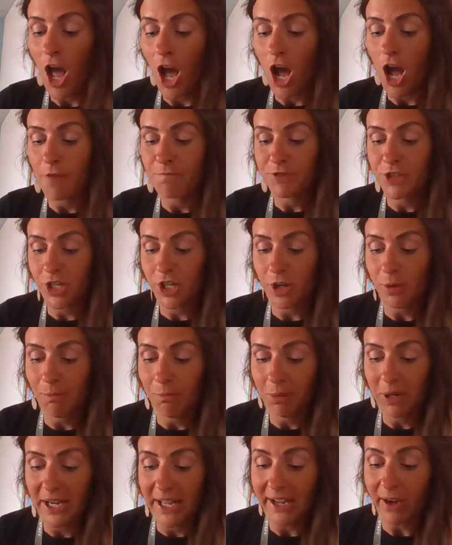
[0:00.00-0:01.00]
um, to
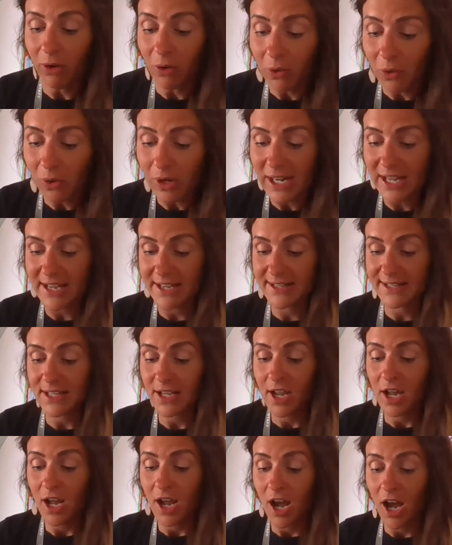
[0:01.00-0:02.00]
complete all his
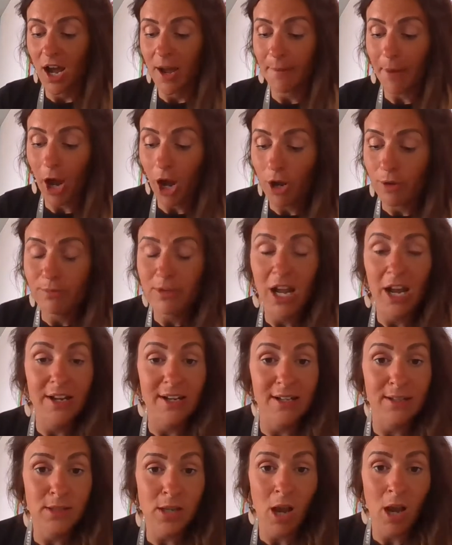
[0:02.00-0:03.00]
um, home
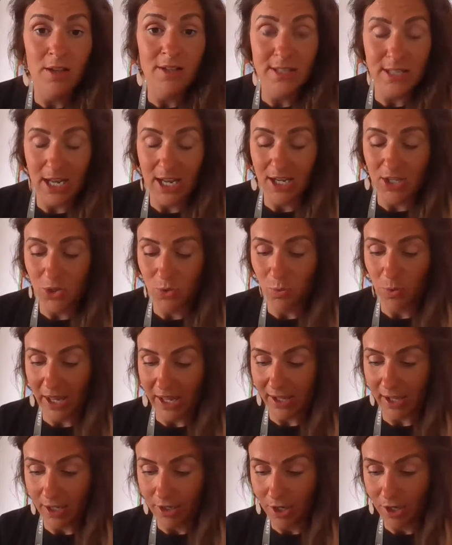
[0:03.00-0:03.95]
learning tasks each week.